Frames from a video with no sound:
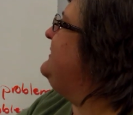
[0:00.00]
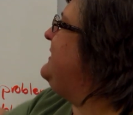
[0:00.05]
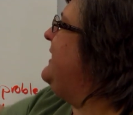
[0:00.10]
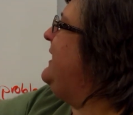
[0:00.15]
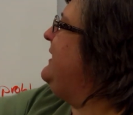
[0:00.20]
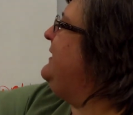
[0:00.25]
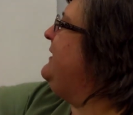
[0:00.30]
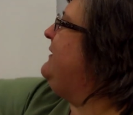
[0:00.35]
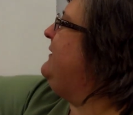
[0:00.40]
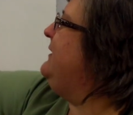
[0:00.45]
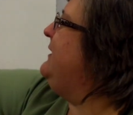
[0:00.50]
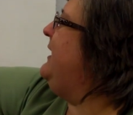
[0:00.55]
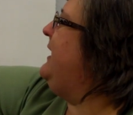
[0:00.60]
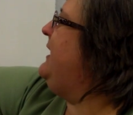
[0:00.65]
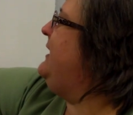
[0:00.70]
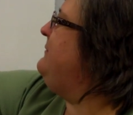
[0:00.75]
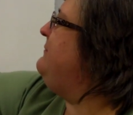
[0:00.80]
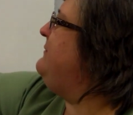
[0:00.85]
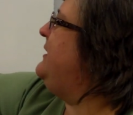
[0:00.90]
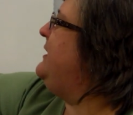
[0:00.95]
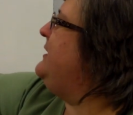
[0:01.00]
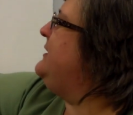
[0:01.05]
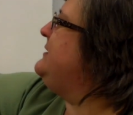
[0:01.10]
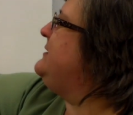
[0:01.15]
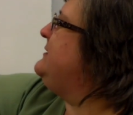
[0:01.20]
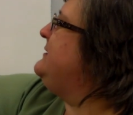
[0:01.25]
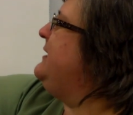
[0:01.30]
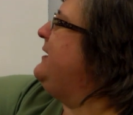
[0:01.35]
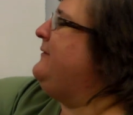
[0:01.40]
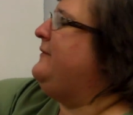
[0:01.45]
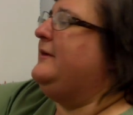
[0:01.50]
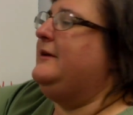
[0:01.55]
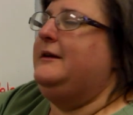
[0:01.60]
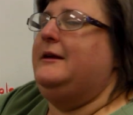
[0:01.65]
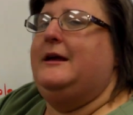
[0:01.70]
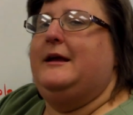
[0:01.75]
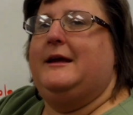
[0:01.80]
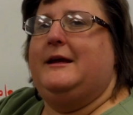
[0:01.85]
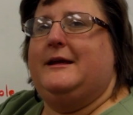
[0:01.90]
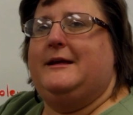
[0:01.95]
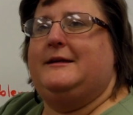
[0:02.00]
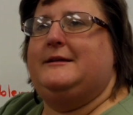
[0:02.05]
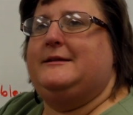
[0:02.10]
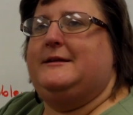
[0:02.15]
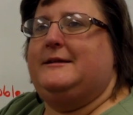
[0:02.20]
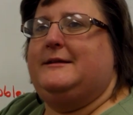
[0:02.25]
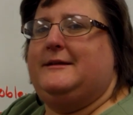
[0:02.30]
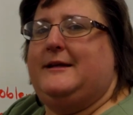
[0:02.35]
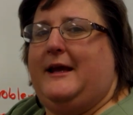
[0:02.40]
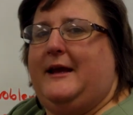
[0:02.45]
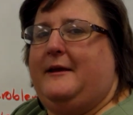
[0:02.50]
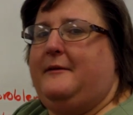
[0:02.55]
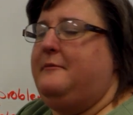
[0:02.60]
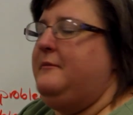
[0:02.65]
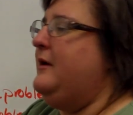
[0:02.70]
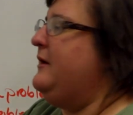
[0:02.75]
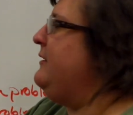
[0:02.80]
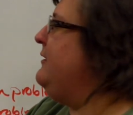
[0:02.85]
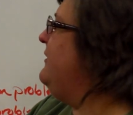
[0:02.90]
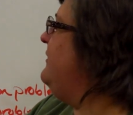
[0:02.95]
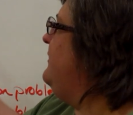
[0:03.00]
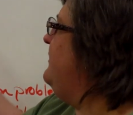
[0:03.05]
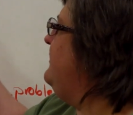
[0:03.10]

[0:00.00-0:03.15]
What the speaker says: technically 8 minus 7 is the same